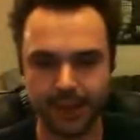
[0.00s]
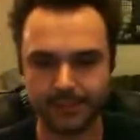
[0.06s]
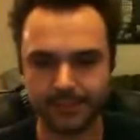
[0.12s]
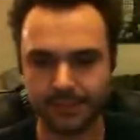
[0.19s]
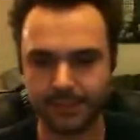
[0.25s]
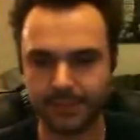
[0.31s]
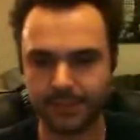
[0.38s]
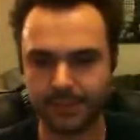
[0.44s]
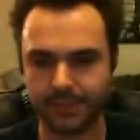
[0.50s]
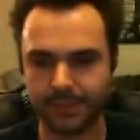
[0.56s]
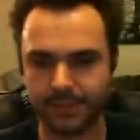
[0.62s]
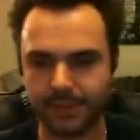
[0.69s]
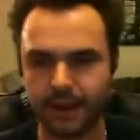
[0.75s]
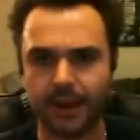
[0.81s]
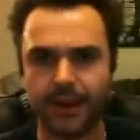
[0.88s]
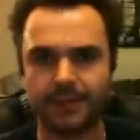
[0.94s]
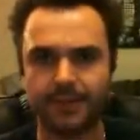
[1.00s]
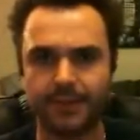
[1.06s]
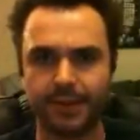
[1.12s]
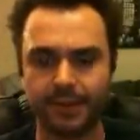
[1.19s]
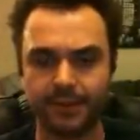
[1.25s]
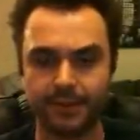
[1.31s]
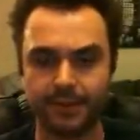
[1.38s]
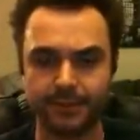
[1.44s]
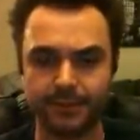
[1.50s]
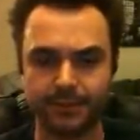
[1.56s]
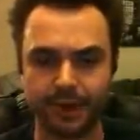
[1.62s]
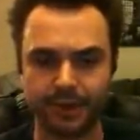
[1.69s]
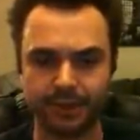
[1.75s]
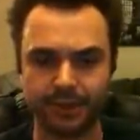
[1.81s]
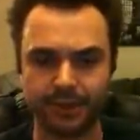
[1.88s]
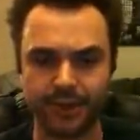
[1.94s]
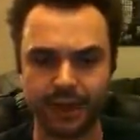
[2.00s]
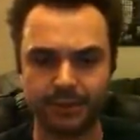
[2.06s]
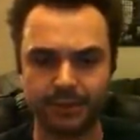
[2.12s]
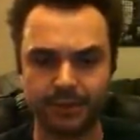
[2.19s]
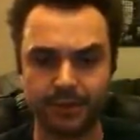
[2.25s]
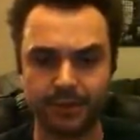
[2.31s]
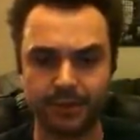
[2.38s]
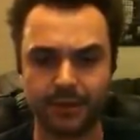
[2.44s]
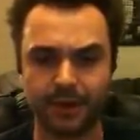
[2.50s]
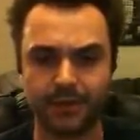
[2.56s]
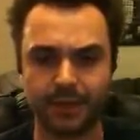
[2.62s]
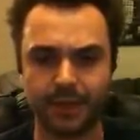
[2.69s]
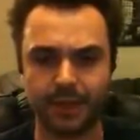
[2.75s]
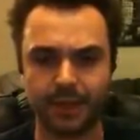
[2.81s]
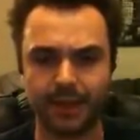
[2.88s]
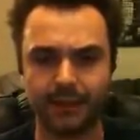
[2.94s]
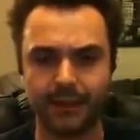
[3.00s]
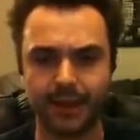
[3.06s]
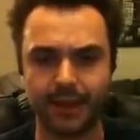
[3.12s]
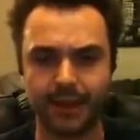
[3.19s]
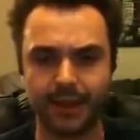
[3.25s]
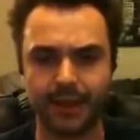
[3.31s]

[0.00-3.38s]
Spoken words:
Scott's been kind enough to include some rationale, which I really like that.